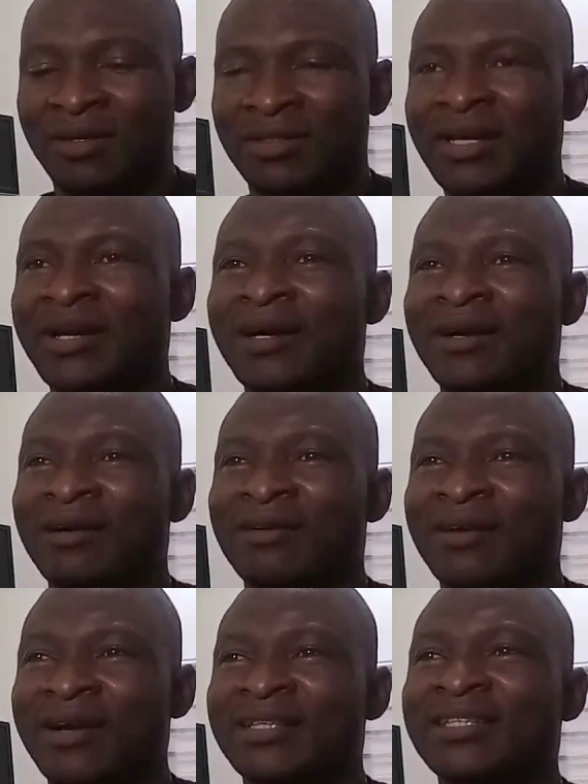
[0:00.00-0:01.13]
There are
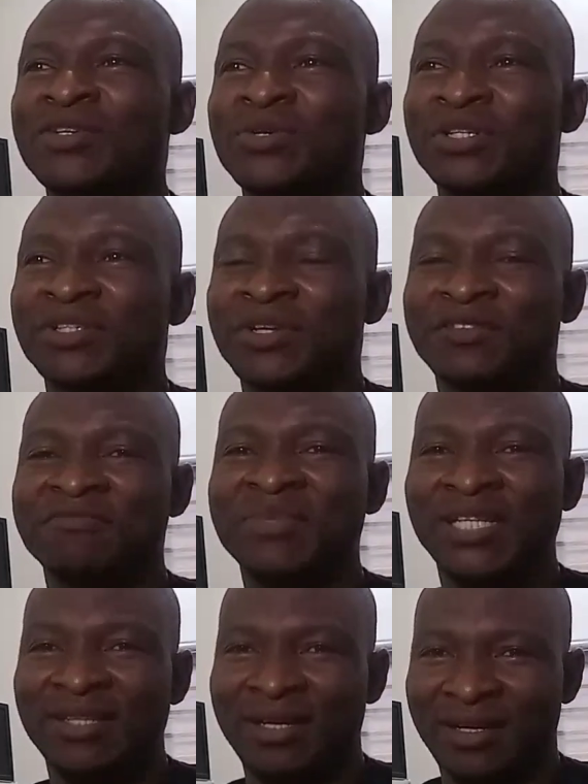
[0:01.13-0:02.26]
categories of
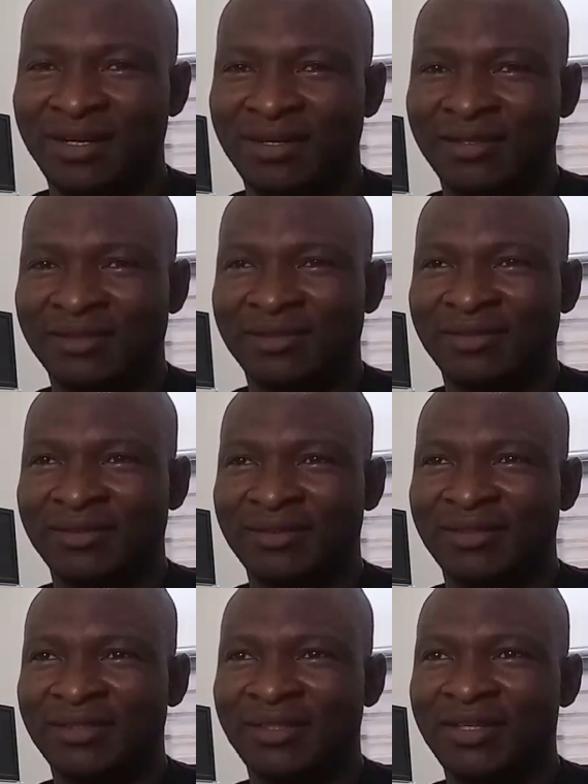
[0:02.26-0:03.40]
media.
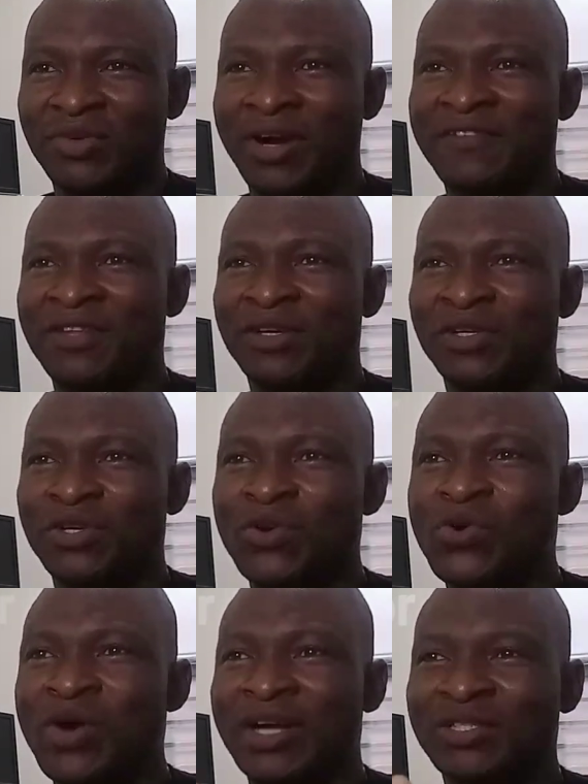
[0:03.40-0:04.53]
We have the
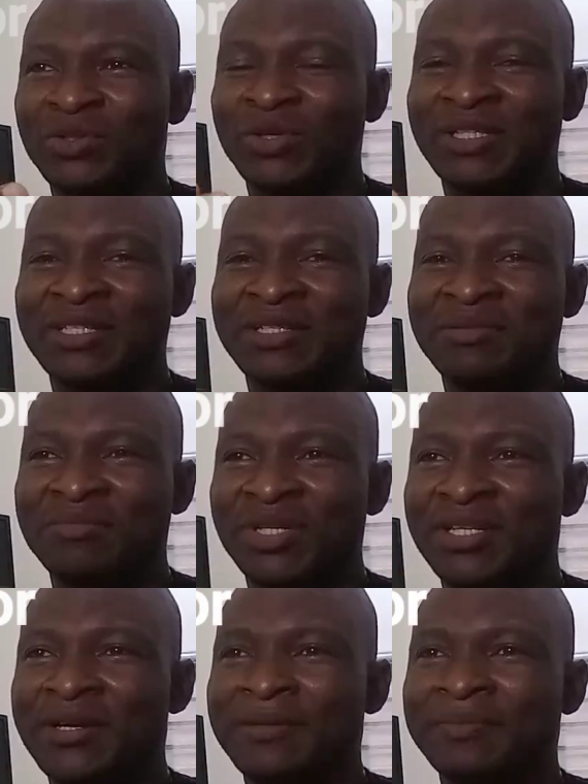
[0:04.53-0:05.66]
low attenuating
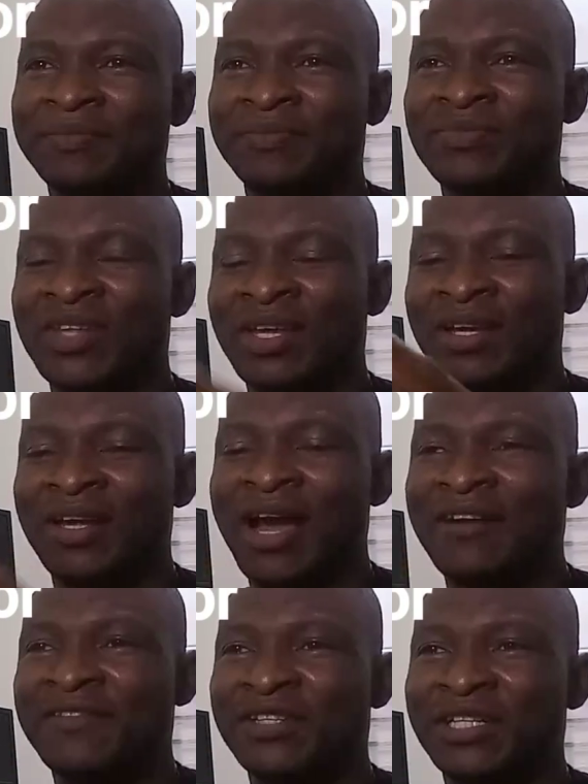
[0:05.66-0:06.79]
medium,
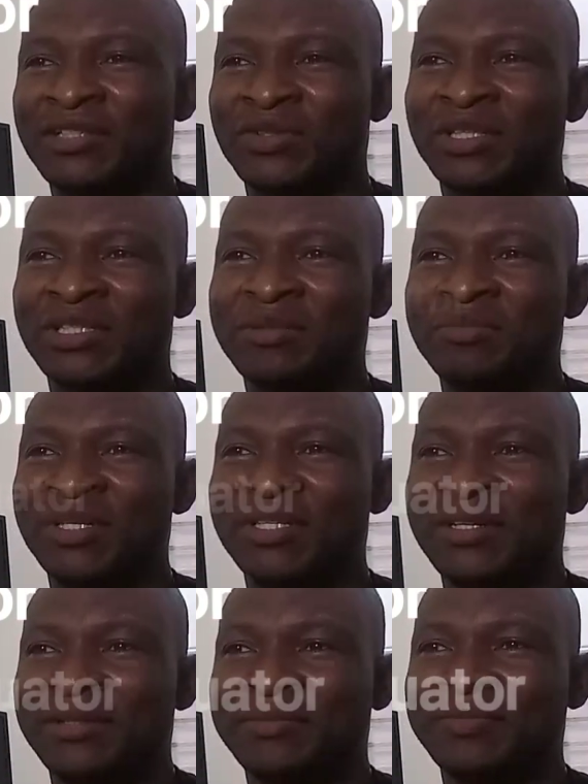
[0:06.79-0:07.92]
average attenuating
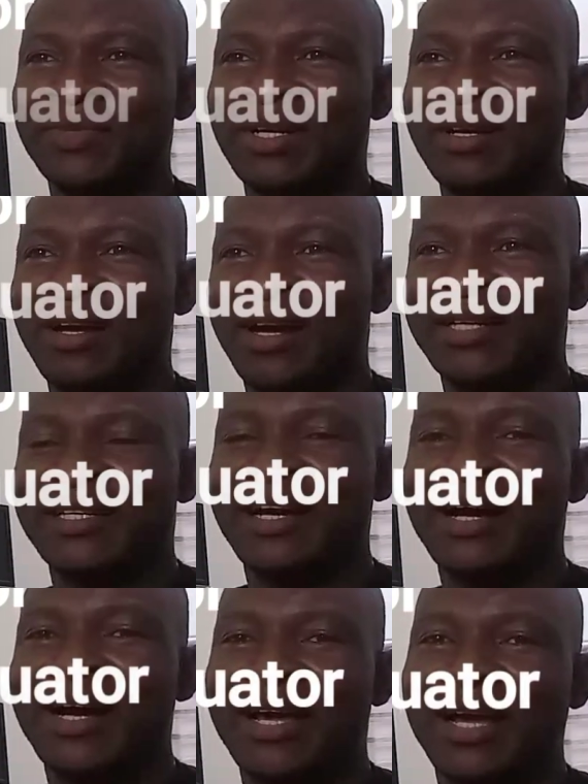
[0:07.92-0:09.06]
medium, and the
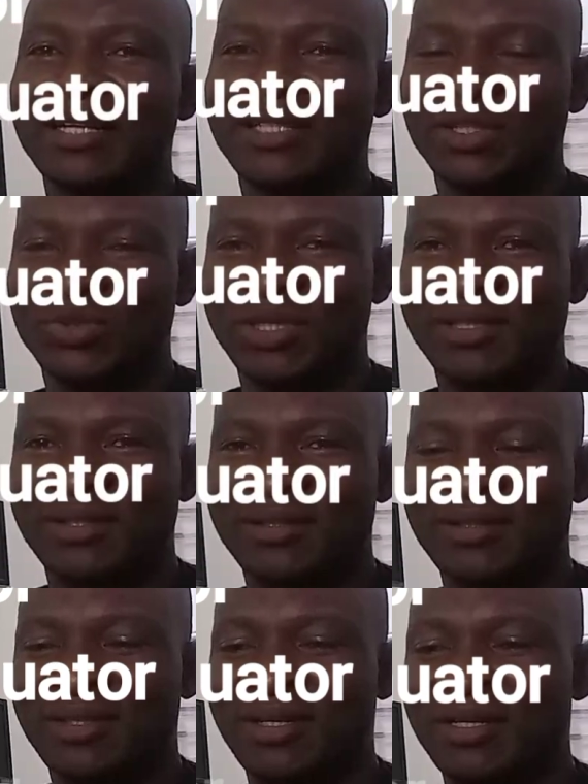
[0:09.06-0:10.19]
high
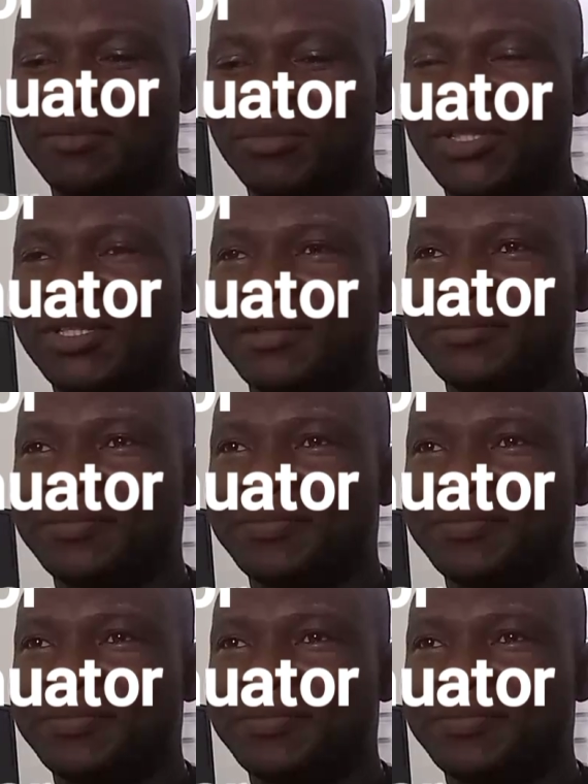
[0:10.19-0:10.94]
attenuating medium.